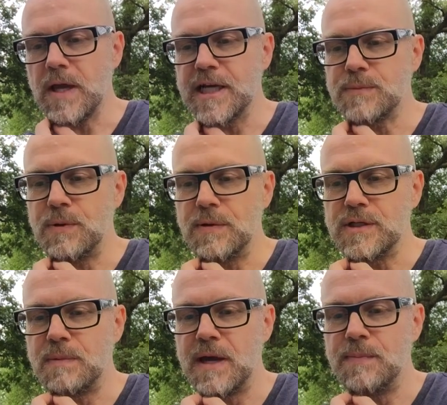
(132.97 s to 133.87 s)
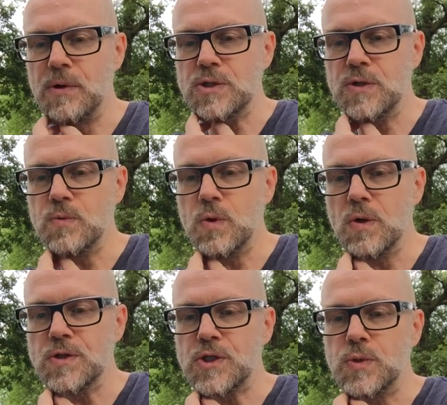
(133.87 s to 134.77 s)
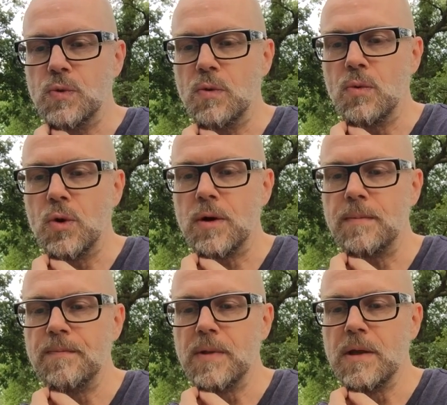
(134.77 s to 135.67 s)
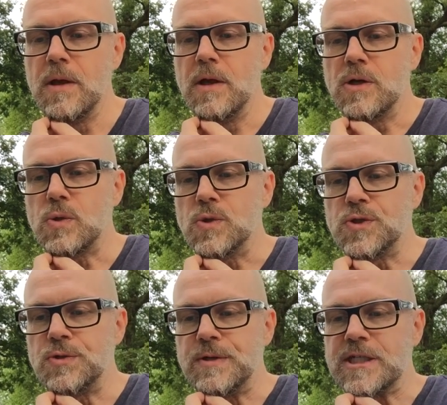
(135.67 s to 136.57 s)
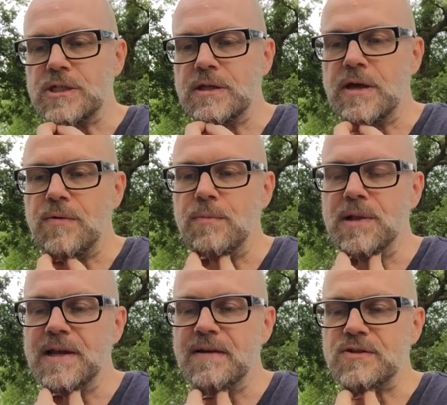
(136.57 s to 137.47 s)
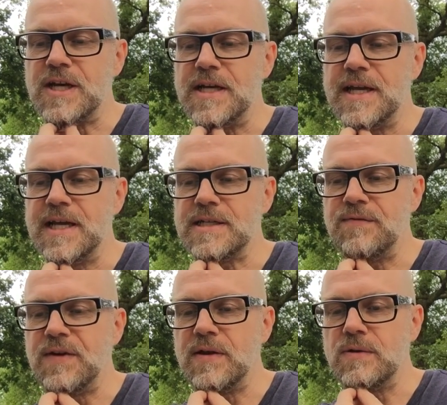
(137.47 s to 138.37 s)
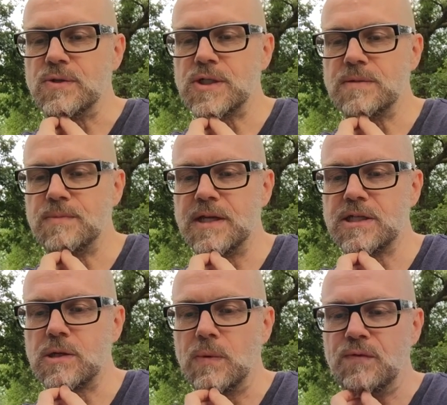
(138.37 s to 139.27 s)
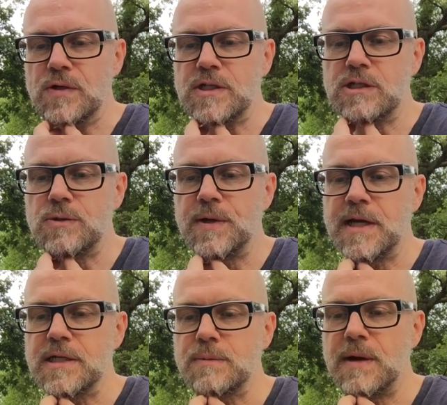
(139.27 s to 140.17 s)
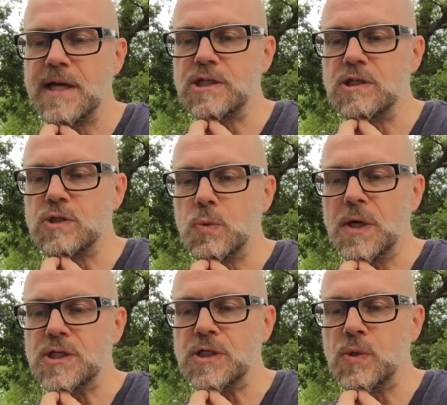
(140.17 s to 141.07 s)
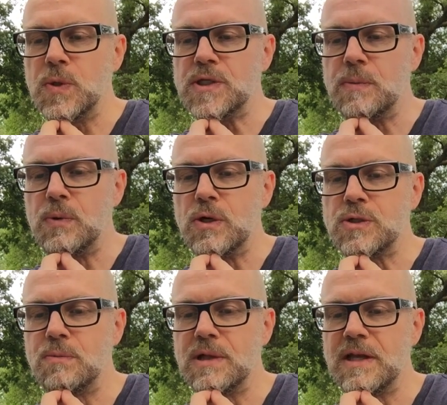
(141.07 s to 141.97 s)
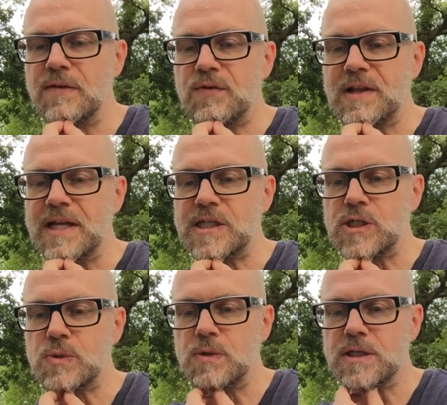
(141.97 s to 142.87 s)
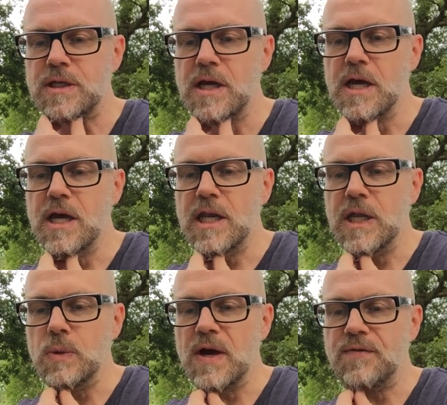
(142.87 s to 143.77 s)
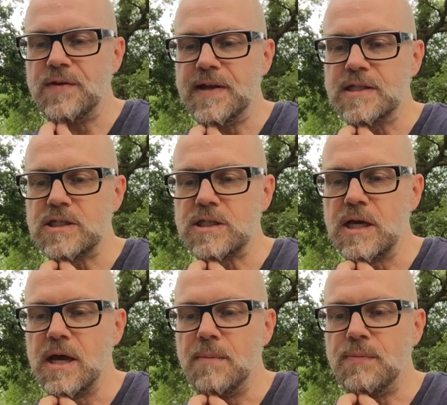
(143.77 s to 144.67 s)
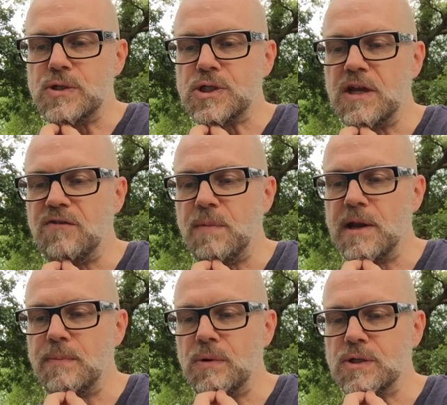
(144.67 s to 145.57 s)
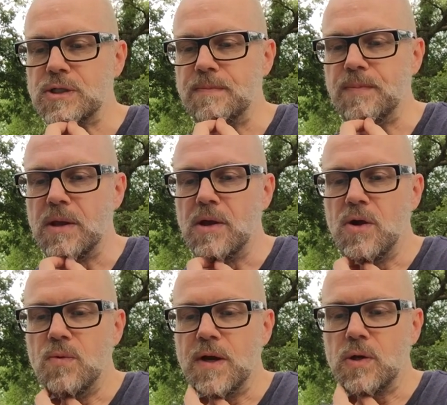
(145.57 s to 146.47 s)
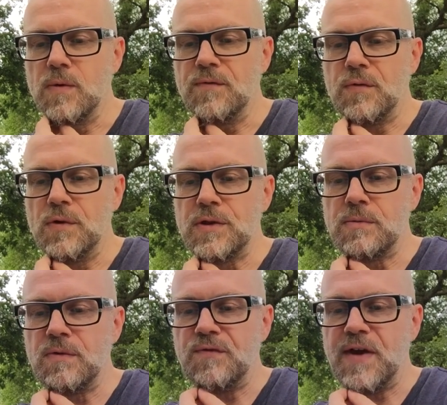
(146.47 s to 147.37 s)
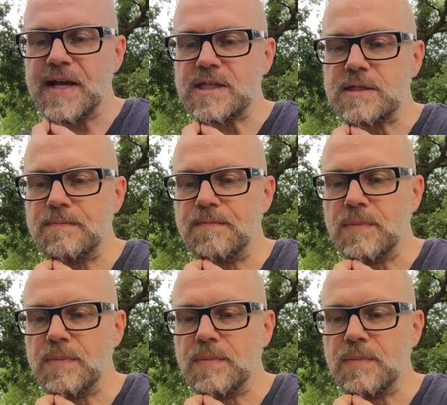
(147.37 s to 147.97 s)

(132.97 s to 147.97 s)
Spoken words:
experienced by a person who holds two or more contradictory beliefs, ideas, and values. Discomfort is triggered by a situation in which a person's belief clashes with new evidence perceived by the person. When confronted with facts